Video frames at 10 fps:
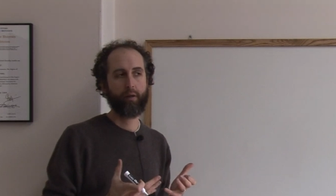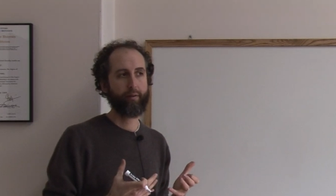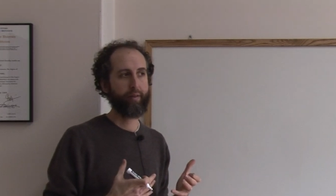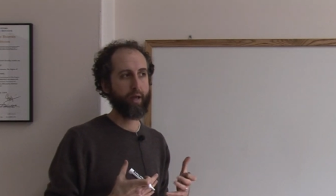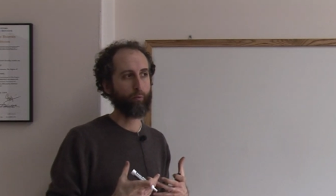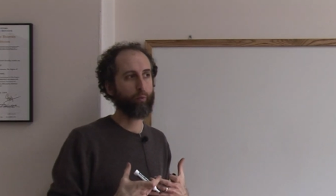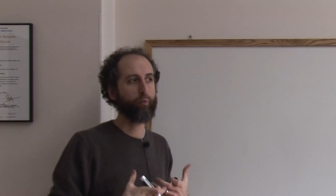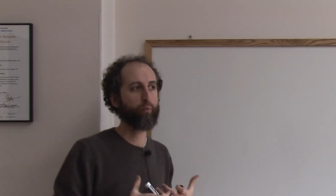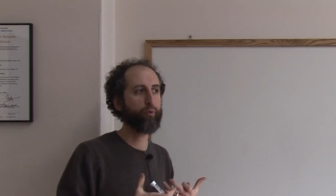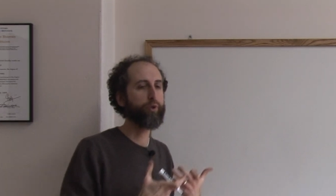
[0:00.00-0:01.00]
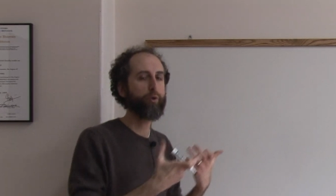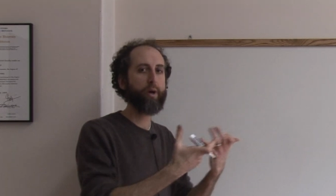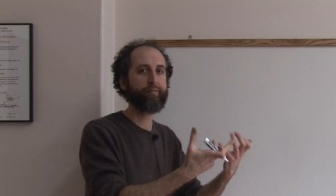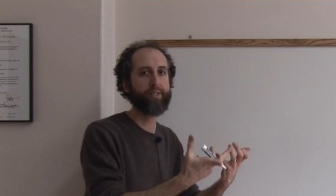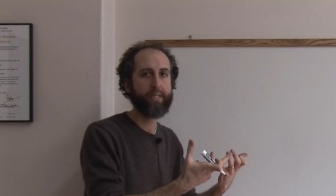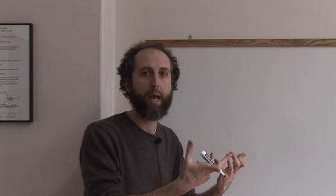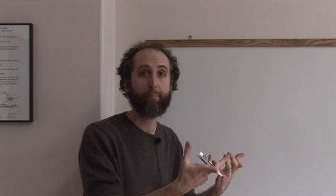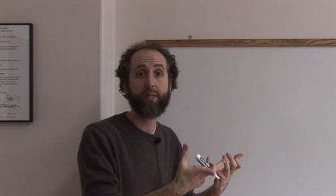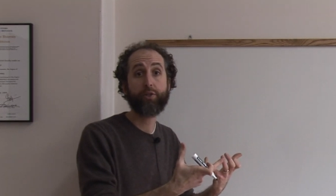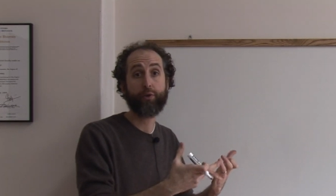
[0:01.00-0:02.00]
that you have to tap
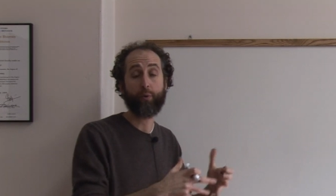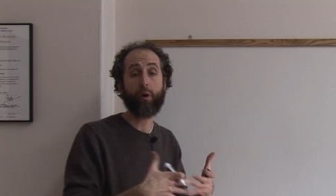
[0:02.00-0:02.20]
into.